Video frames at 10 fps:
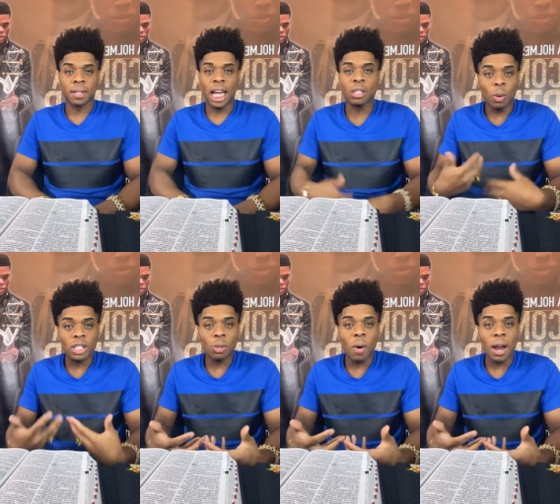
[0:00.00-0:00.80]
That's what
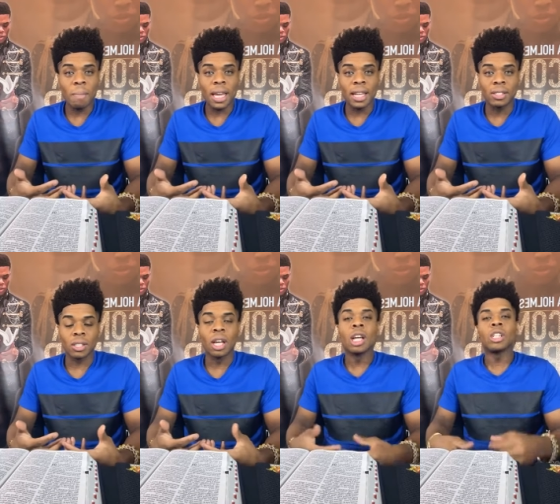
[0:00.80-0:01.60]
swear means.
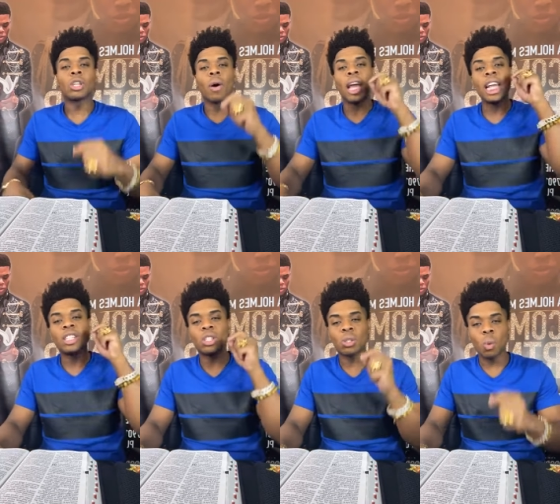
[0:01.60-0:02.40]
So he
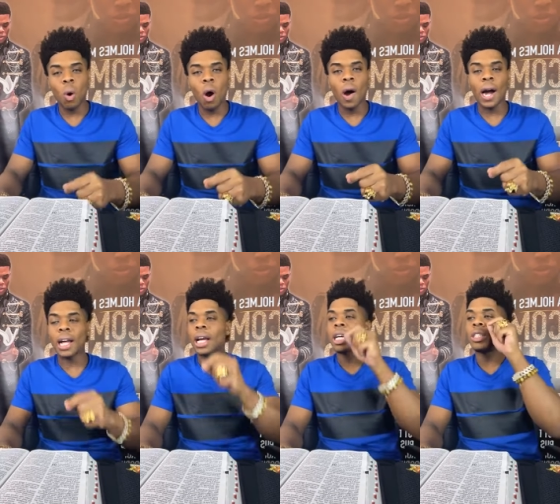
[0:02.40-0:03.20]

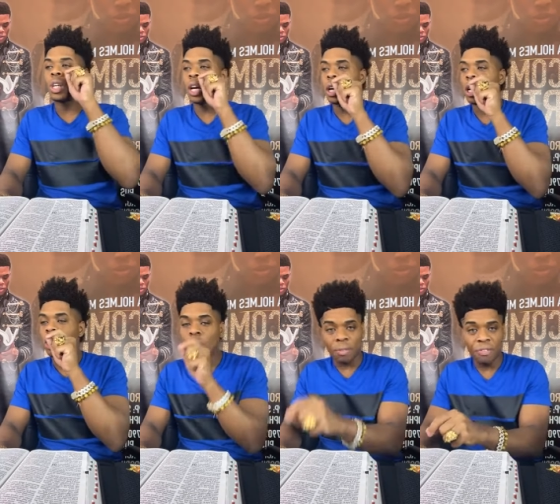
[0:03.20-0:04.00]
swore to
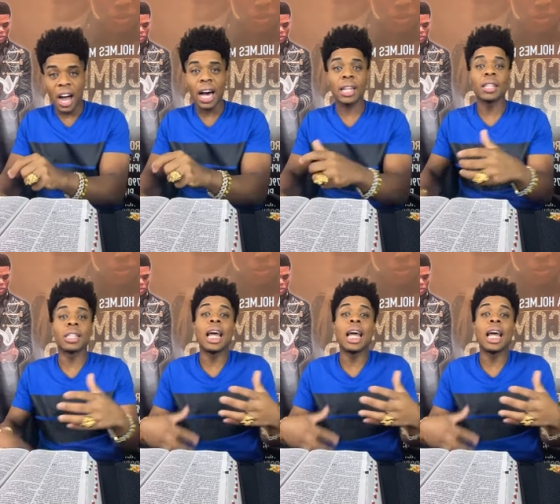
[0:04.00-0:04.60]
your fathers.